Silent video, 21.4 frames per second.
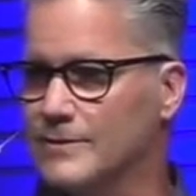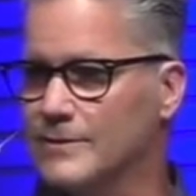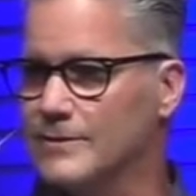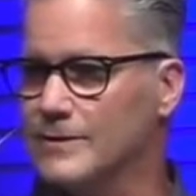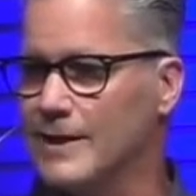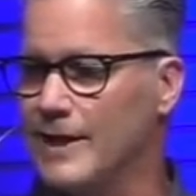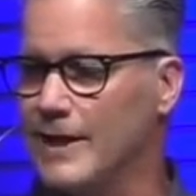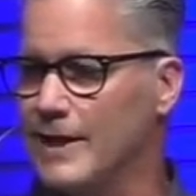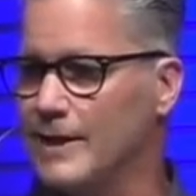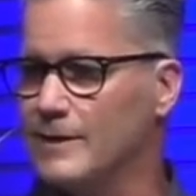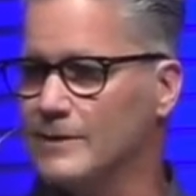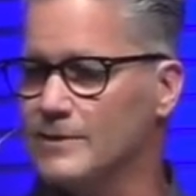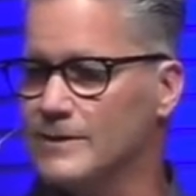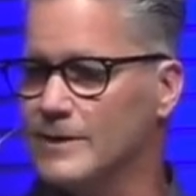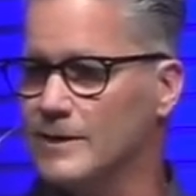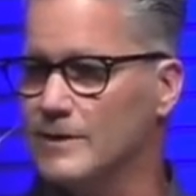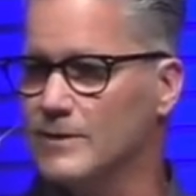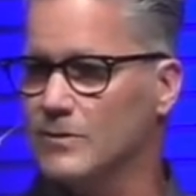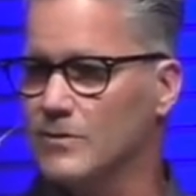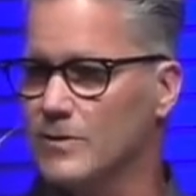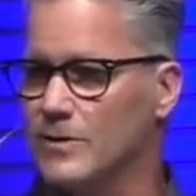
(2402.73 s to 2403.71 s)
Kay
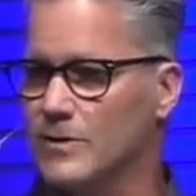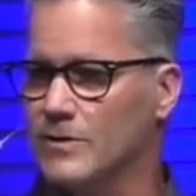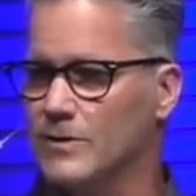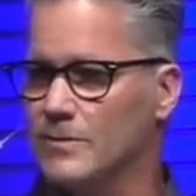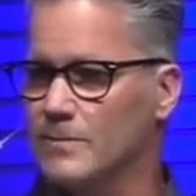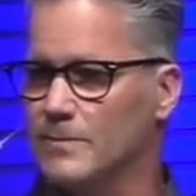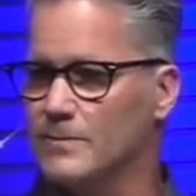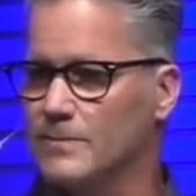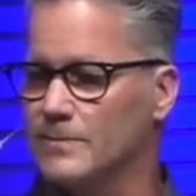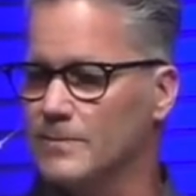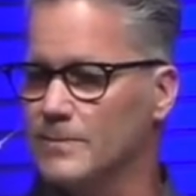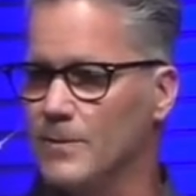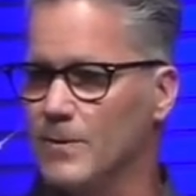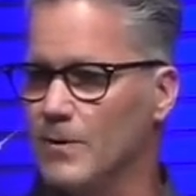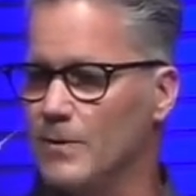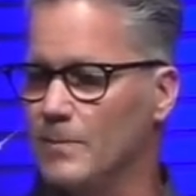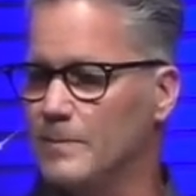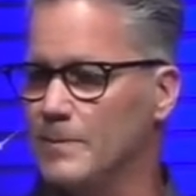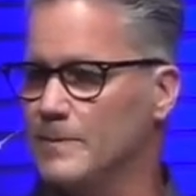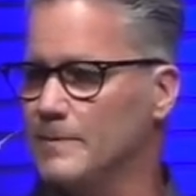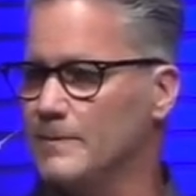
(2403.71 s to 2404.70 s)
said, Lord,
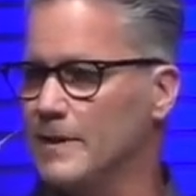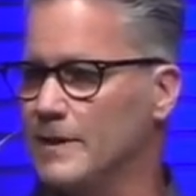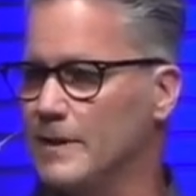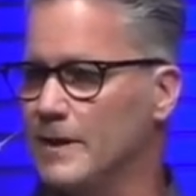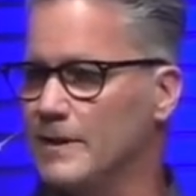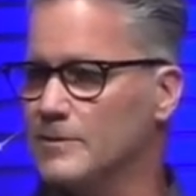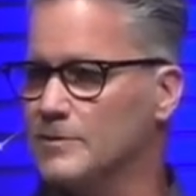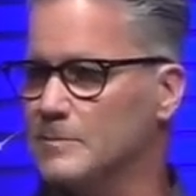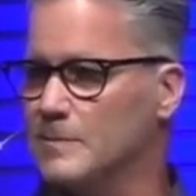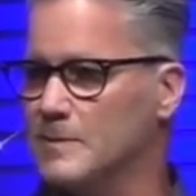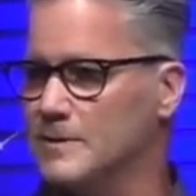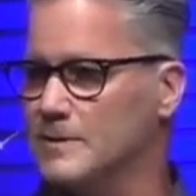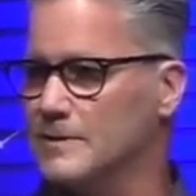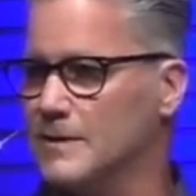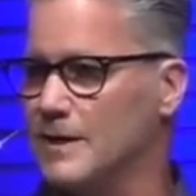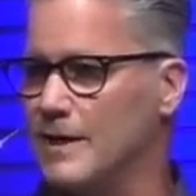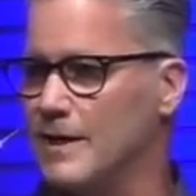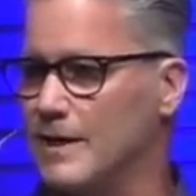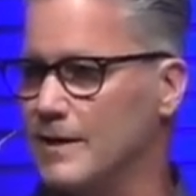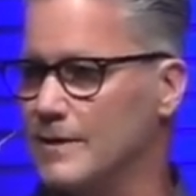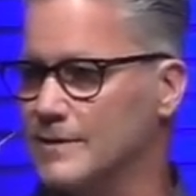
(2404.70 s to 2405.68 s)
open my husband's
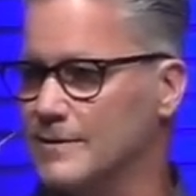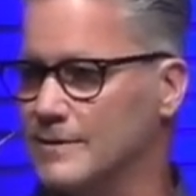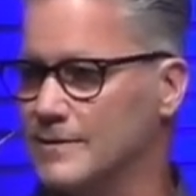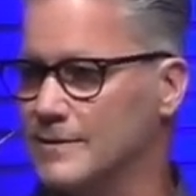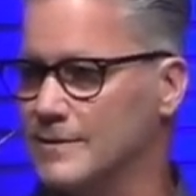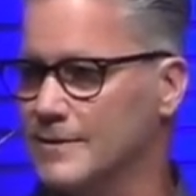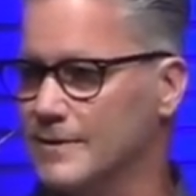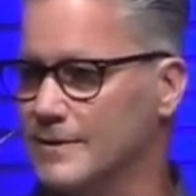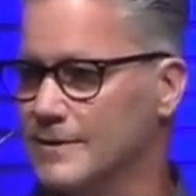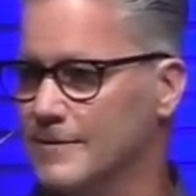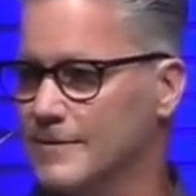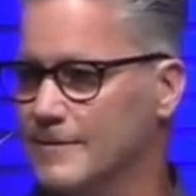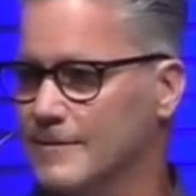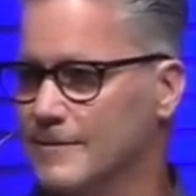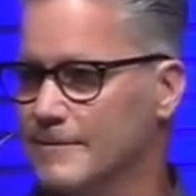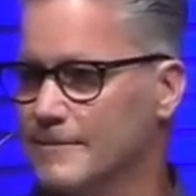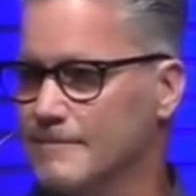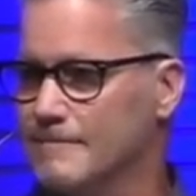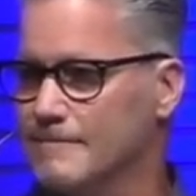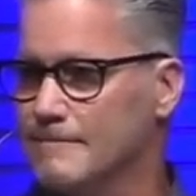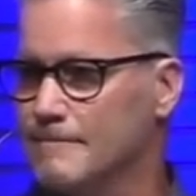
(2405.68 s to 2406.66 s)
eyes.
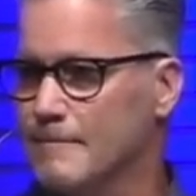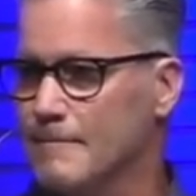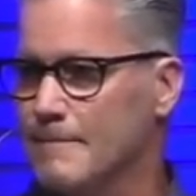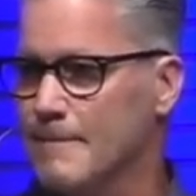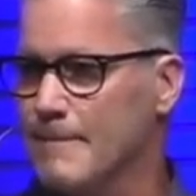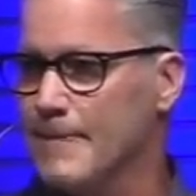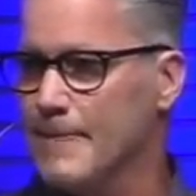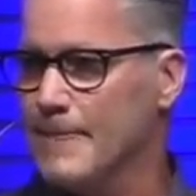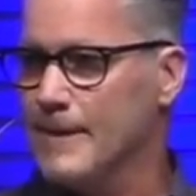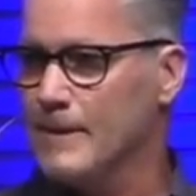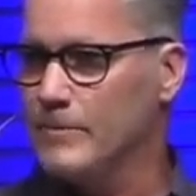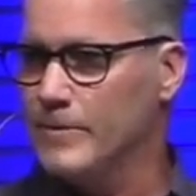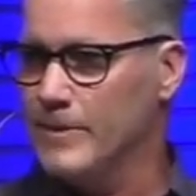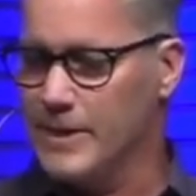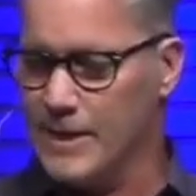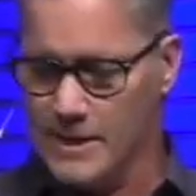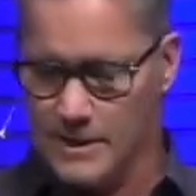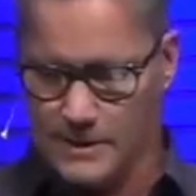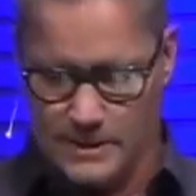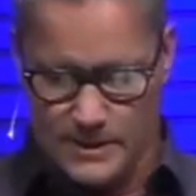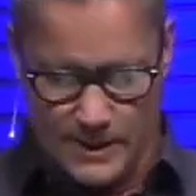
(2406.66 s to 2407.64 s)
And when
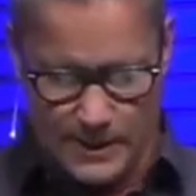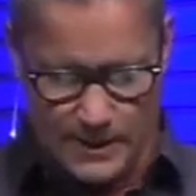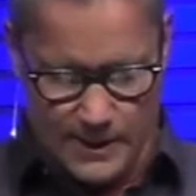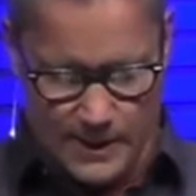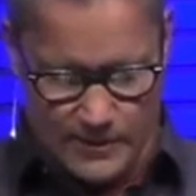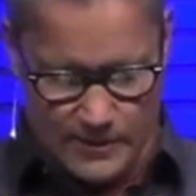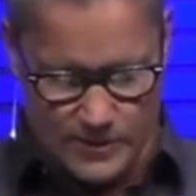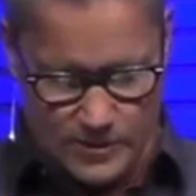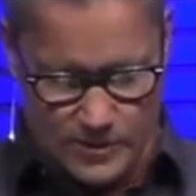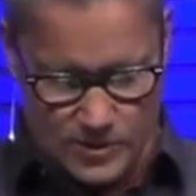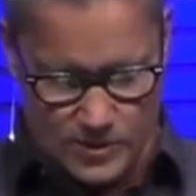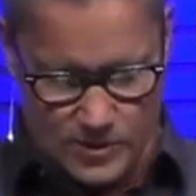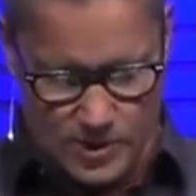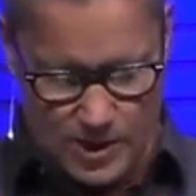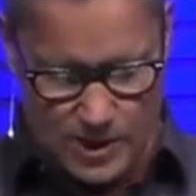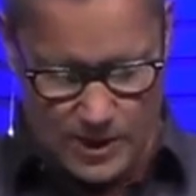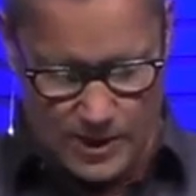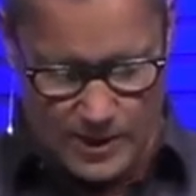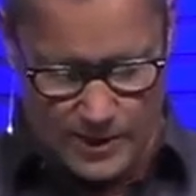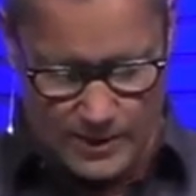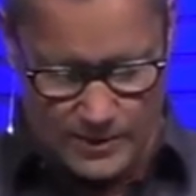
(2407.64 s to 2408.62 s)
they together
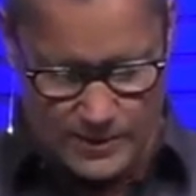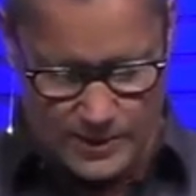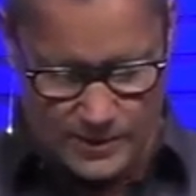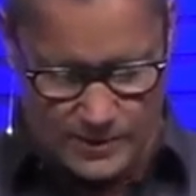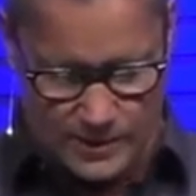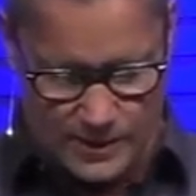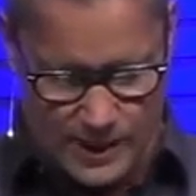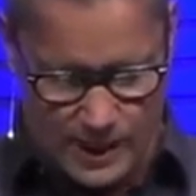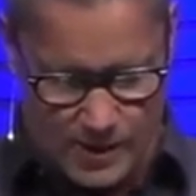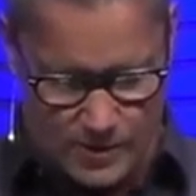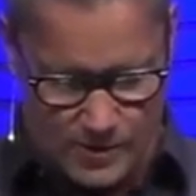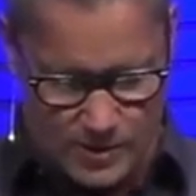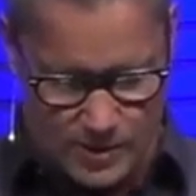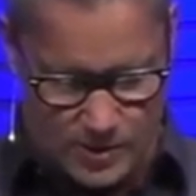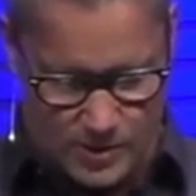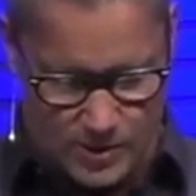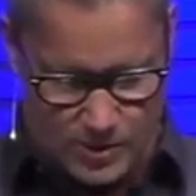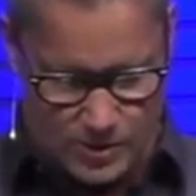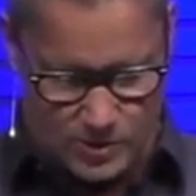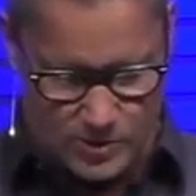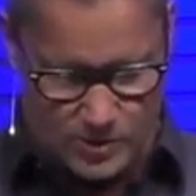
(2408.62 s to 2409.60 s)
saw this
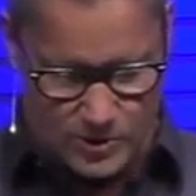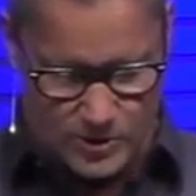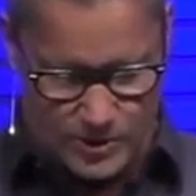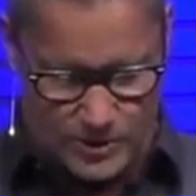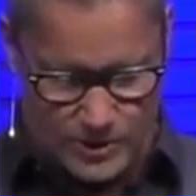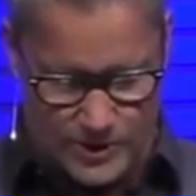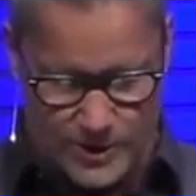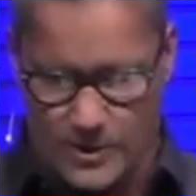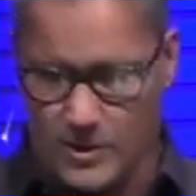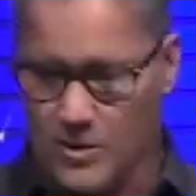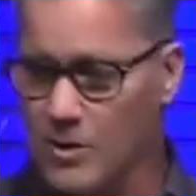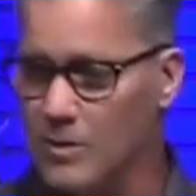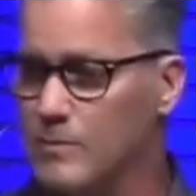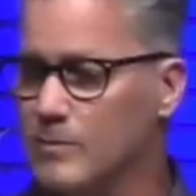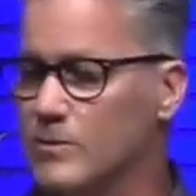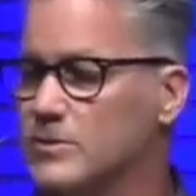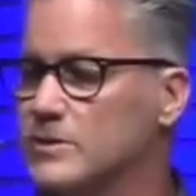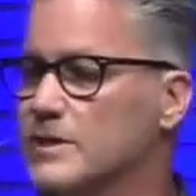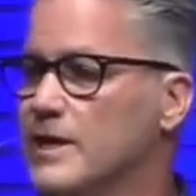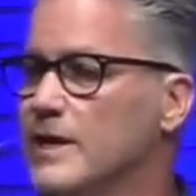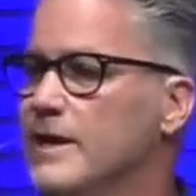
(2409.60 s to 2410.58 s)
counterculture that
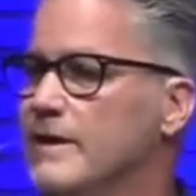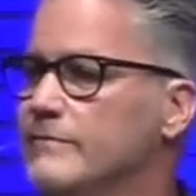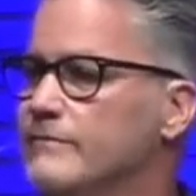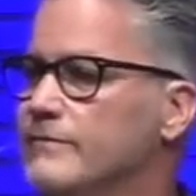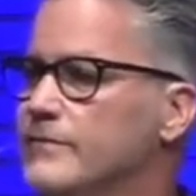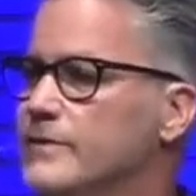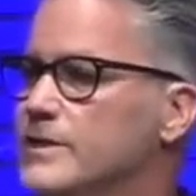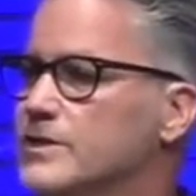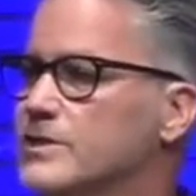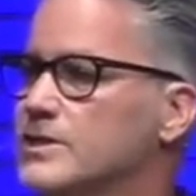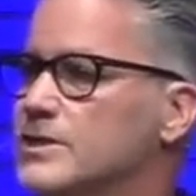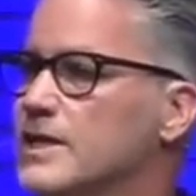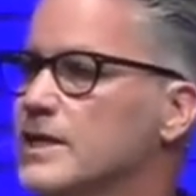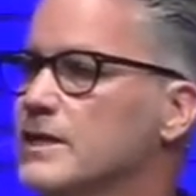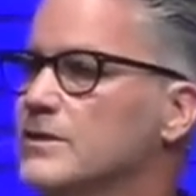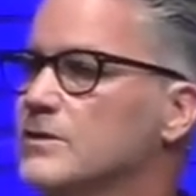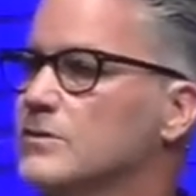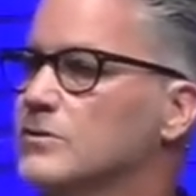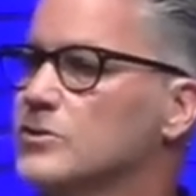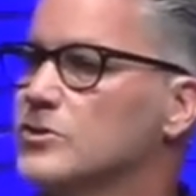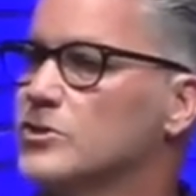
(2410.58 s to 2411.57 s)
almost every
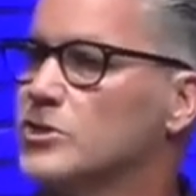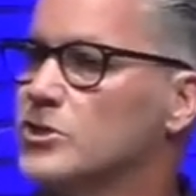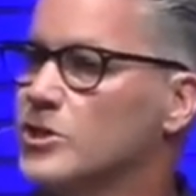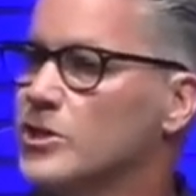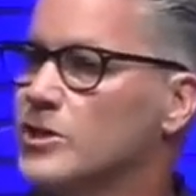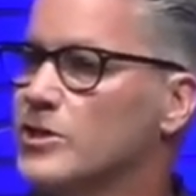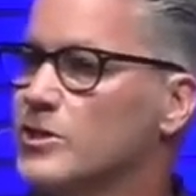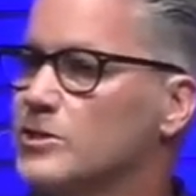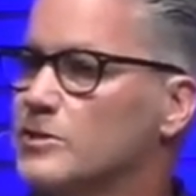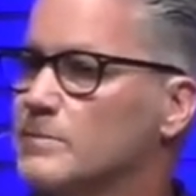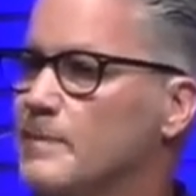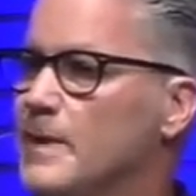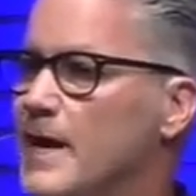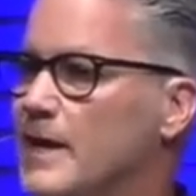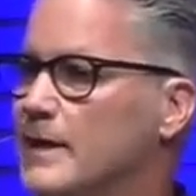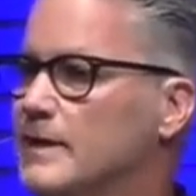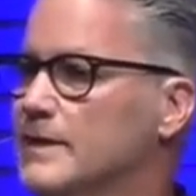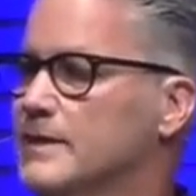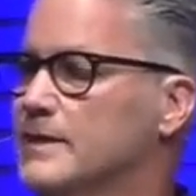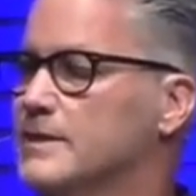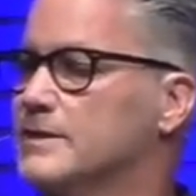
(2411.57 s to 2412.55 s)
single church
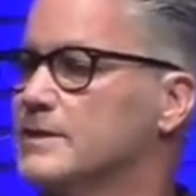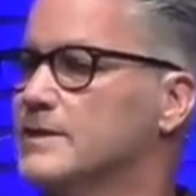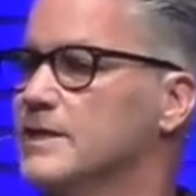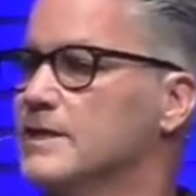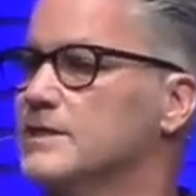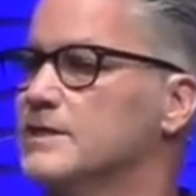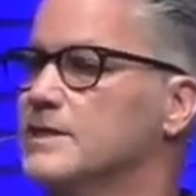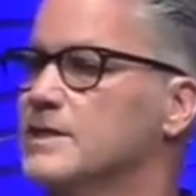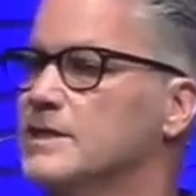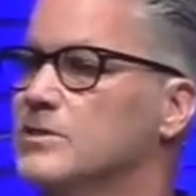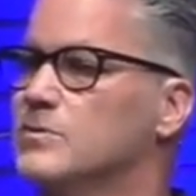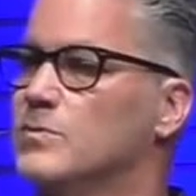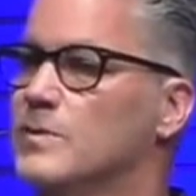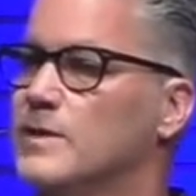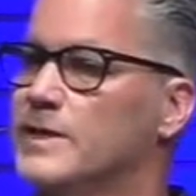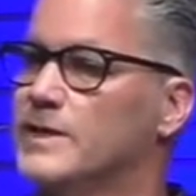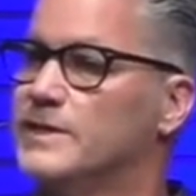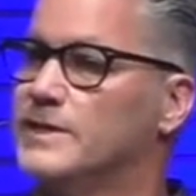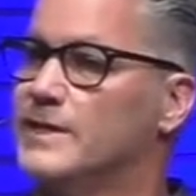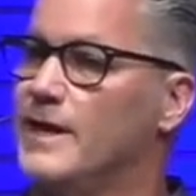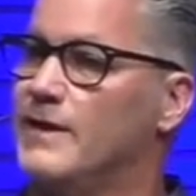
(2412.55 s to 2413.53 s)
back in the 60s
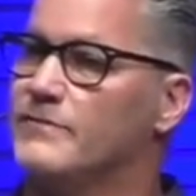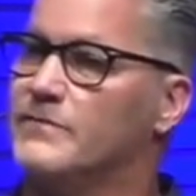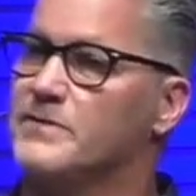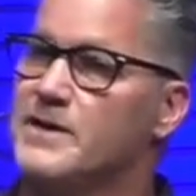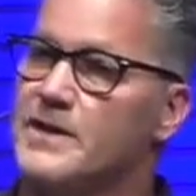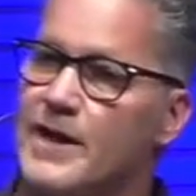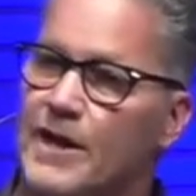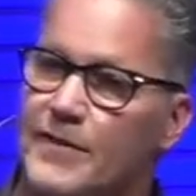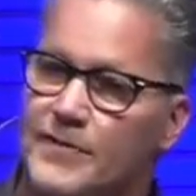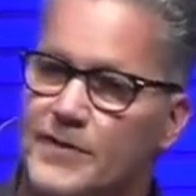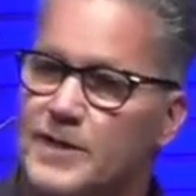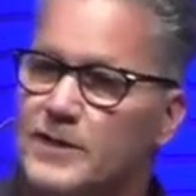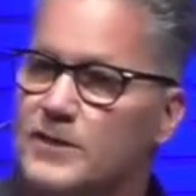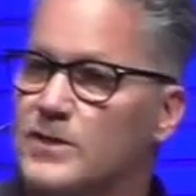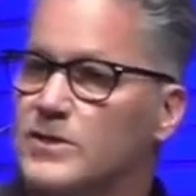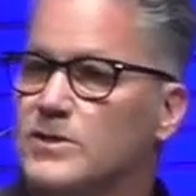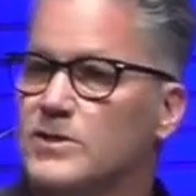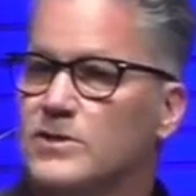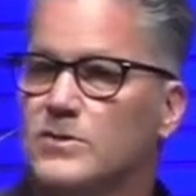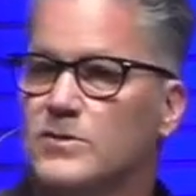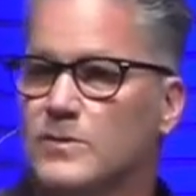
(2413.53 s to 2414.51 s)
wanted to have nothing
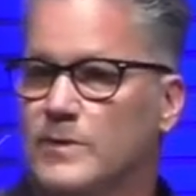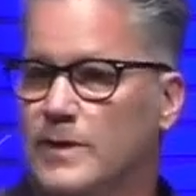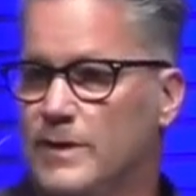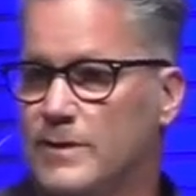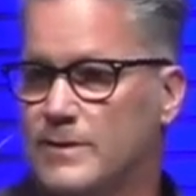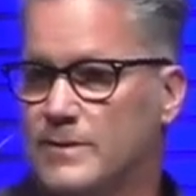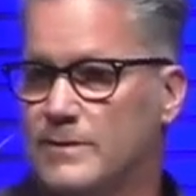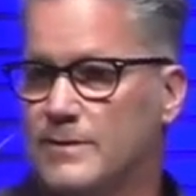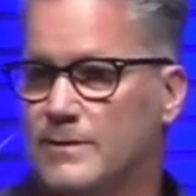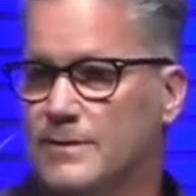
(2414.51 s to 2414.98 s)
to do with,